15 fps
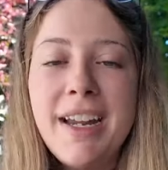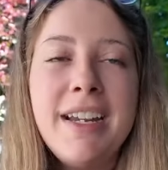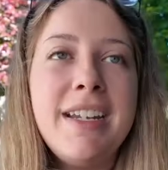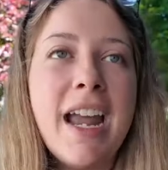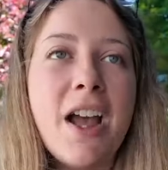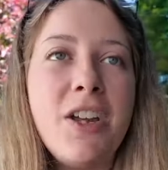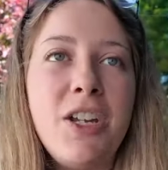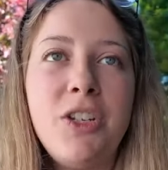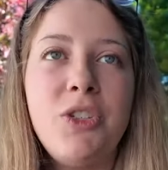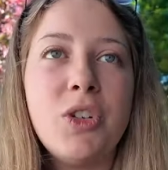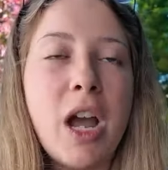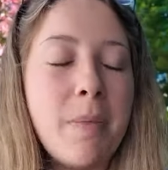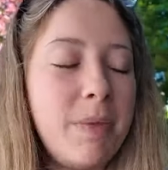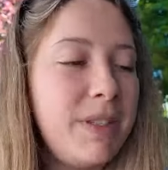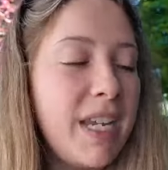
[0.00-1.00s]
Now you can
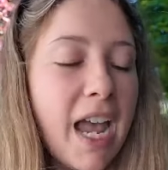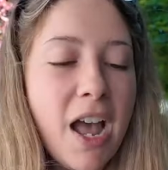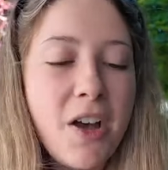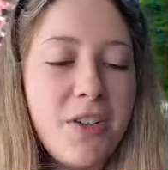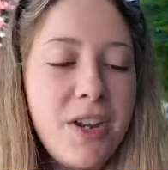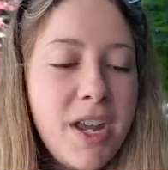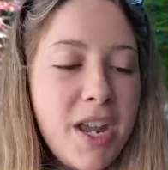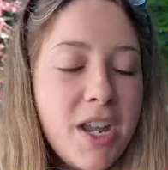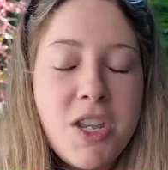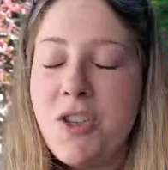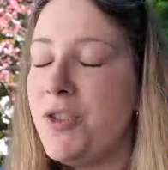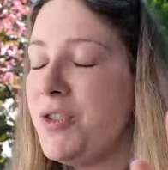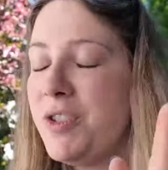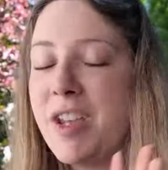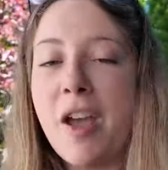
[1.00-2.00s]
drop it down,
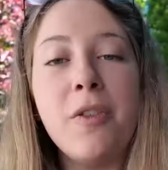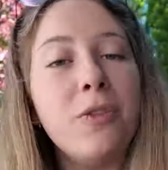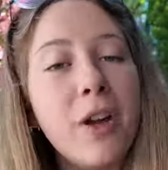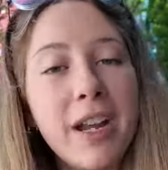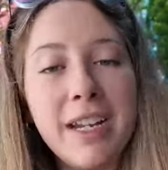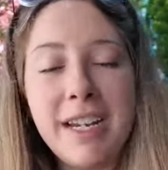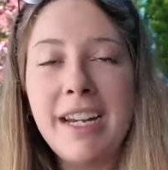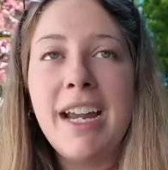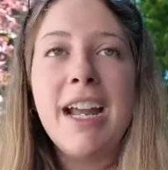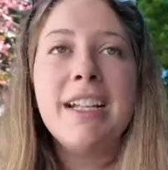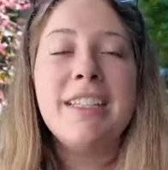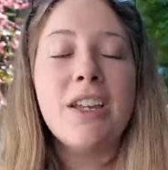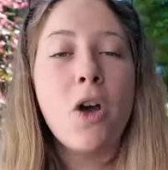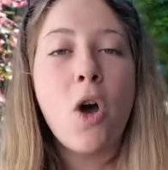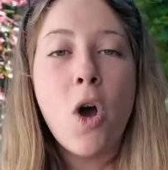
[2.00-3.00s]
you can get ready
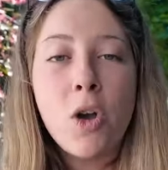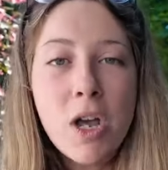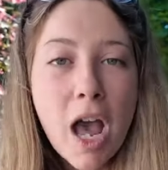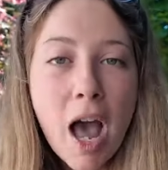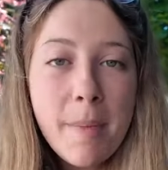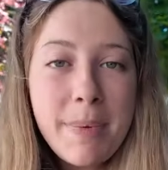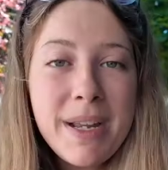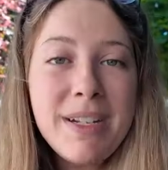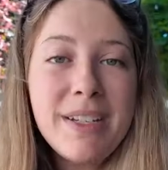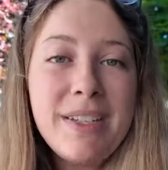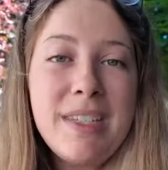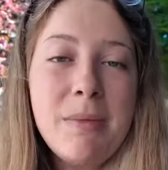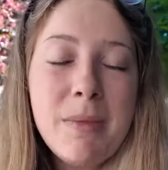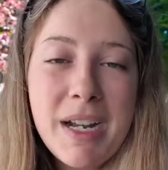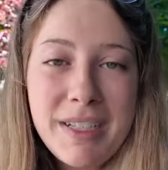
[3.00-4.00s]
to hook up into
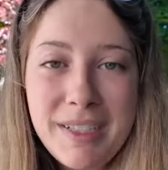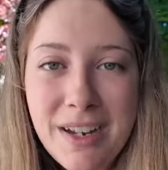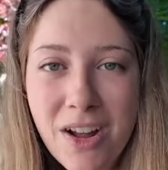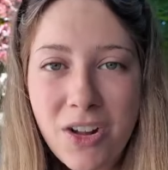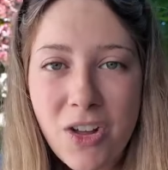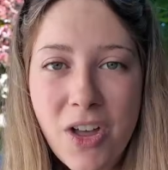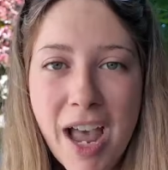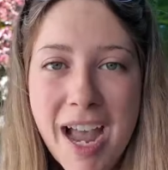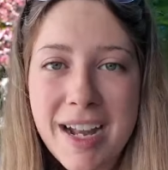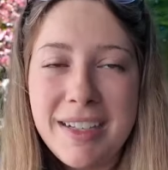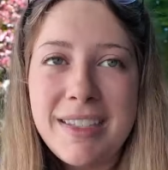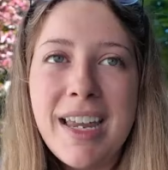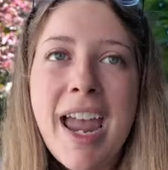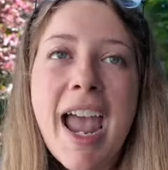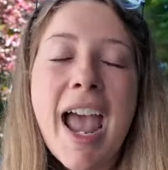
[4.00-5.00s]
some nice
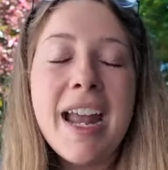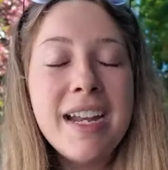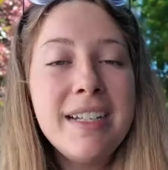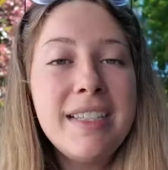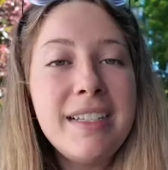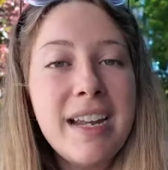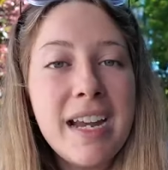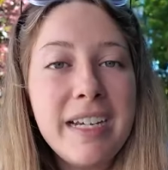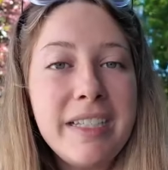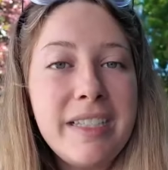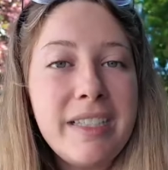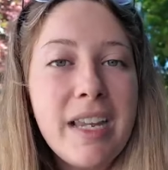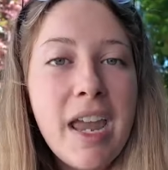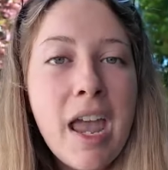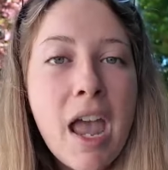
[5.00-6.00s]
knuckleheads, and it's
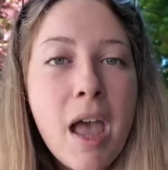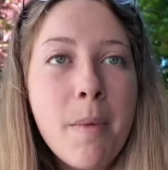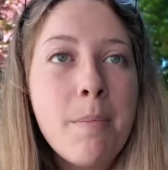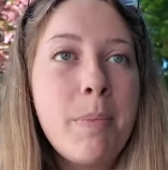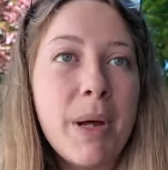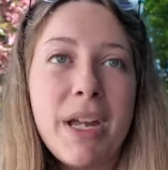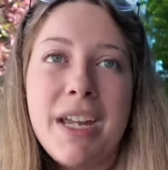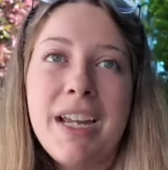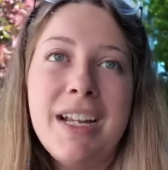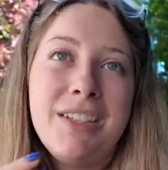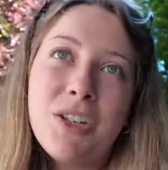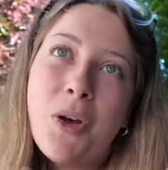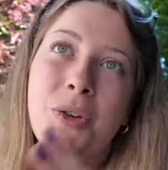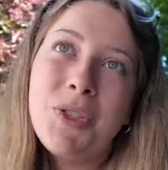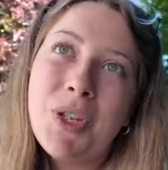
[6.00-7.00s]
nice but
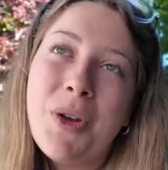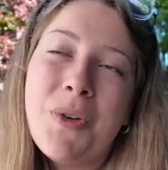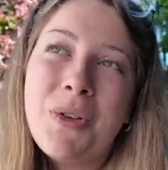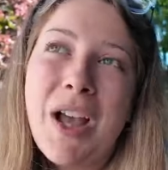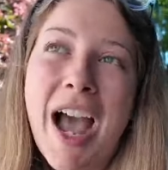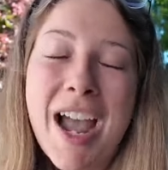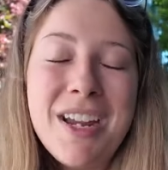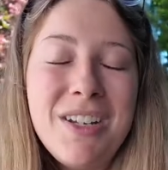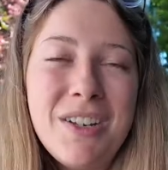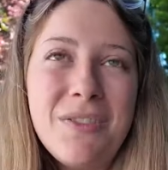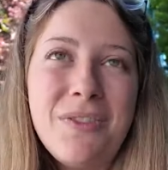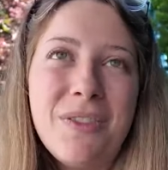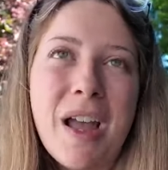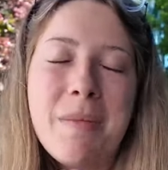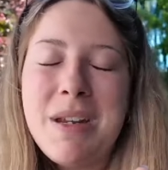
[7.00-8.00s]
it's also kind
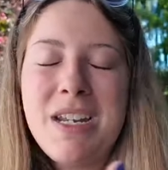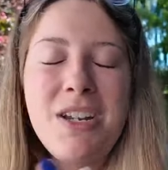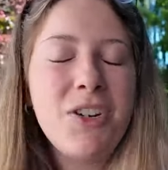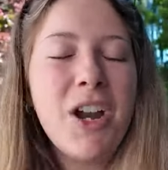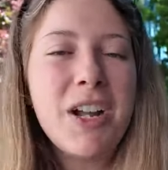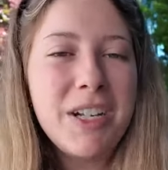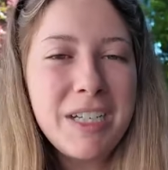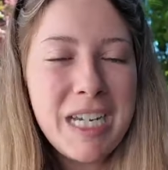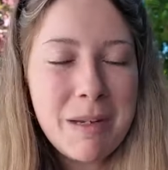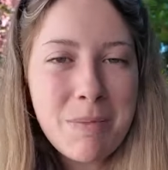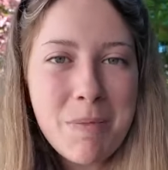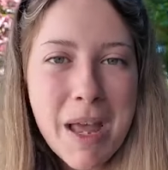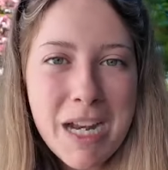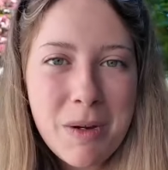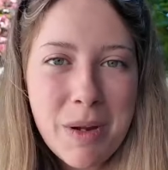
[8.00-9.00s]
of, I mean, you're not going to keep them
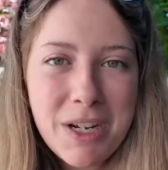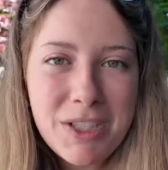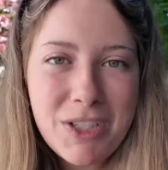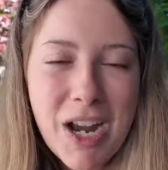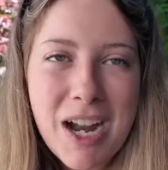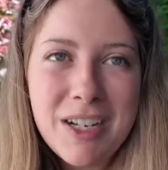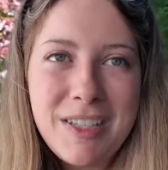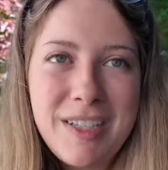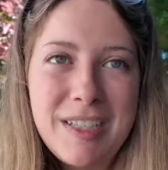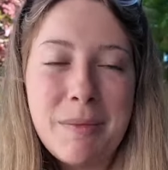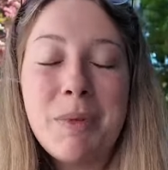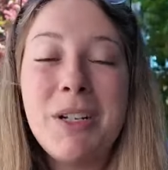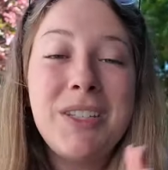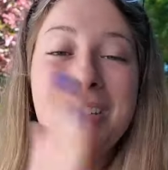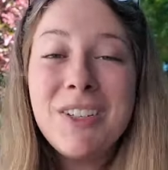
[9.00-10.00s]
anyway because they're out of season,
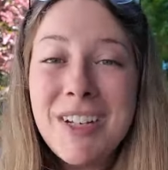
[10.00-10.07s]
but it's still